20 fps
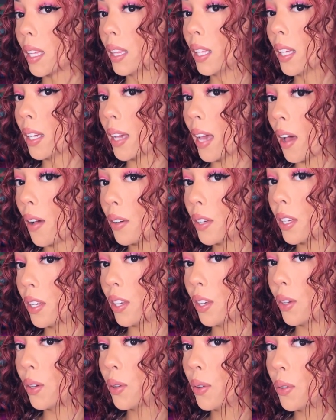Look how
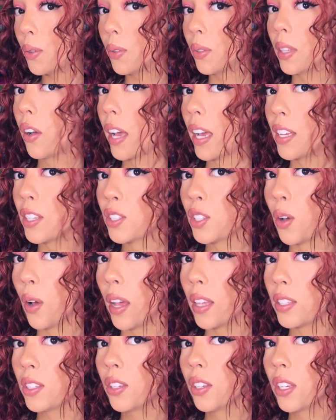cute! Okay, so
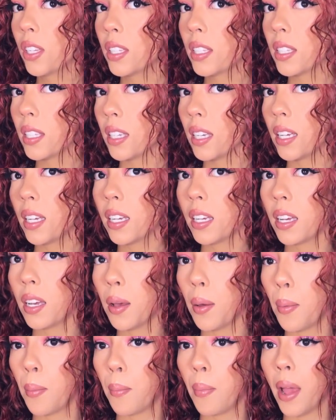as you can see,
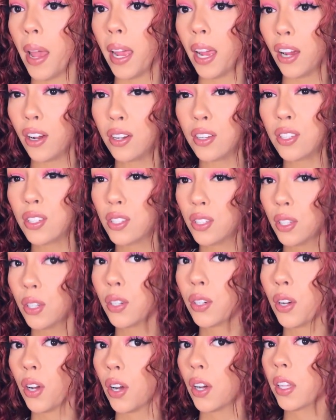my hair is
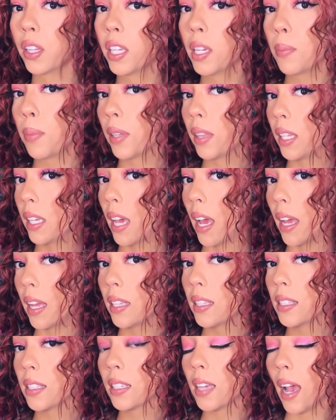still curly, but the
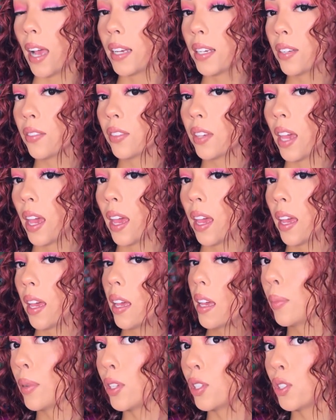ends kind of
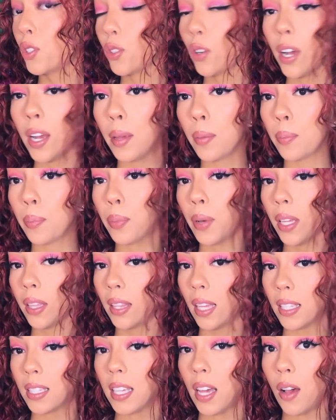get a bit straight,
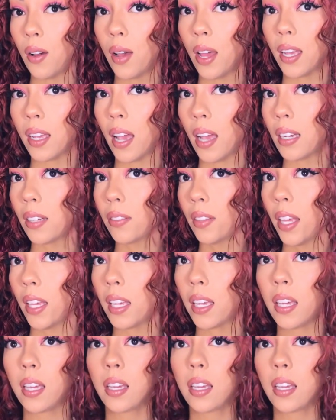but that's how I kind of like